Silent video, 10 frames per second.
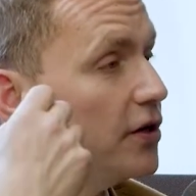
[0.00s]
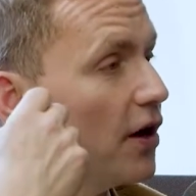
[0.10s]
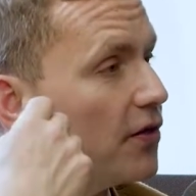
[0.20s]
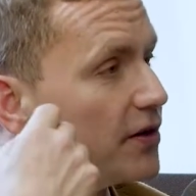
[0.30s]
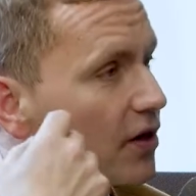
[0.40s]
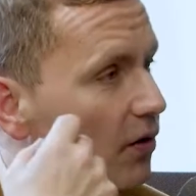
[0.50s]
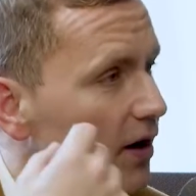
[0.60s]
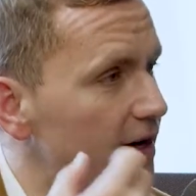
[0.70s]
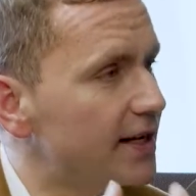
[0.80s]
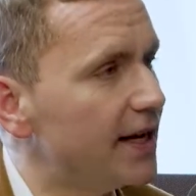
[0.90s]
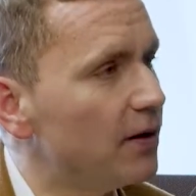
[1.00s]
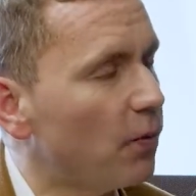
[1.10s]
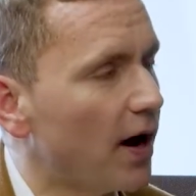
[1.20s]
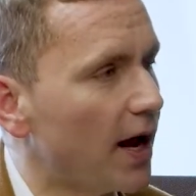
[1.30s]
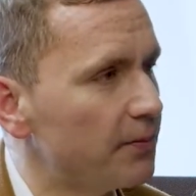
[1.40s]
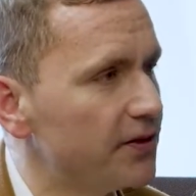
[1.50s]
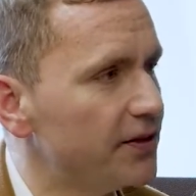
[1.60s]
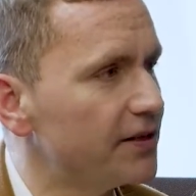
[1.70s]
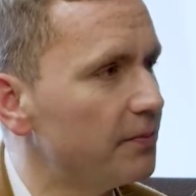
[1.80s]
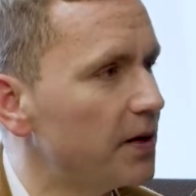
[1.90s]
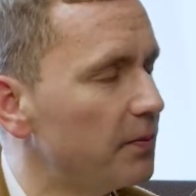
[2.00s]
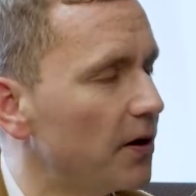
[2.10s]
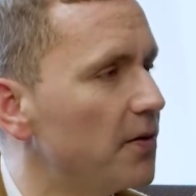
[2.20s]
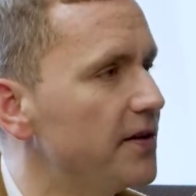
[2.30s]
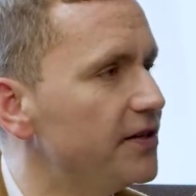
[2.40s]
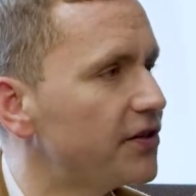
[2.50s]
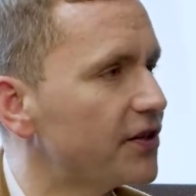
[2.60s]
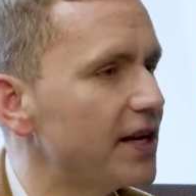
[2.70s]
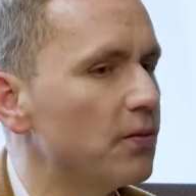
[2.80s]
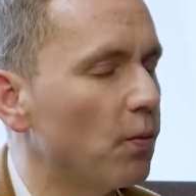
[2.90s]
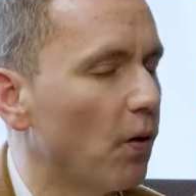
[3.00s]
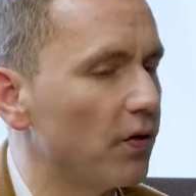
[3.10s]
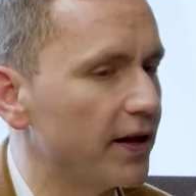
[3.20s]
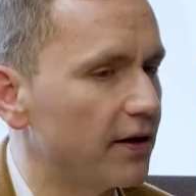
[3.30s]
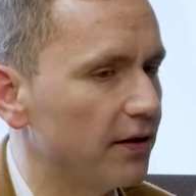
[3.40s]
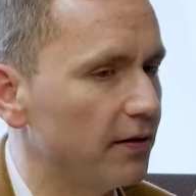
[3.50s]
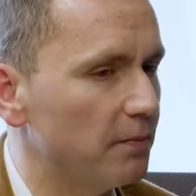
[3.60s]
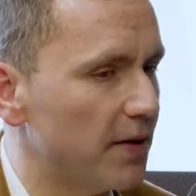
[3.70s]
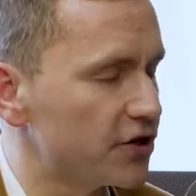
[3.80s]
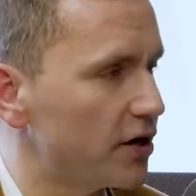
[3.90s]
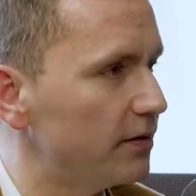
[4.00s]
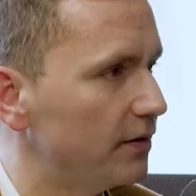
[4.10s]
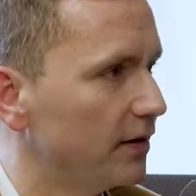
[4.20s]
This whole idea that what happens is that people only see what they can measure